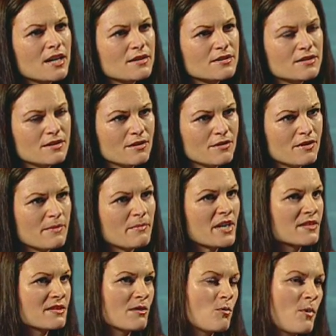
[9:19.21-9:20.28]
Do you think
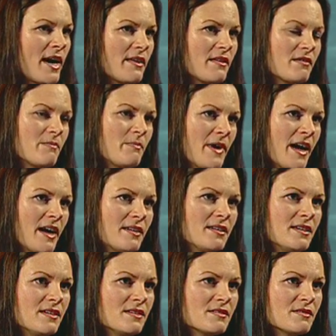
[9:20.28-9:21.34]
because of the way that the ban
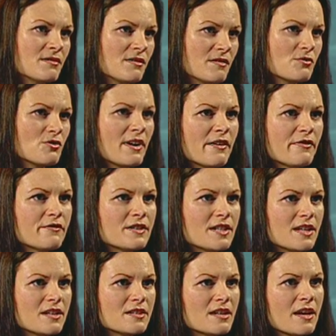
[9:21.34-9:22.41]
is
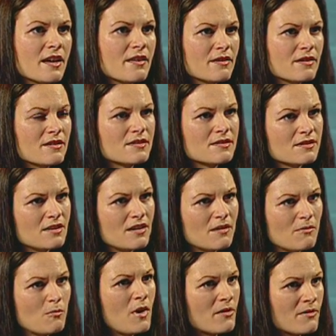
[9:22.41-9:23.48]
drafted, there's
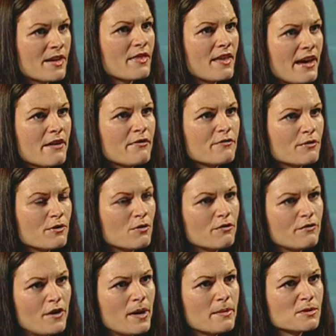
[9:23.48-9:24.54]
a worry there for
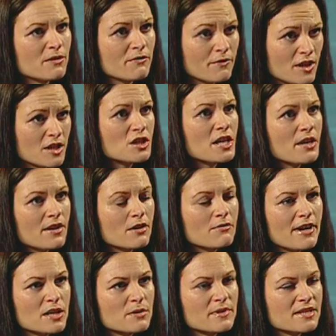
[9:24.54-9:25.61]
firms with fee sharing
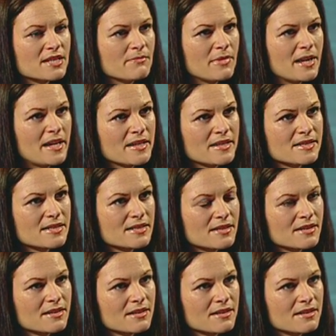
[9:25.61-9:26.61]
arrangements in place?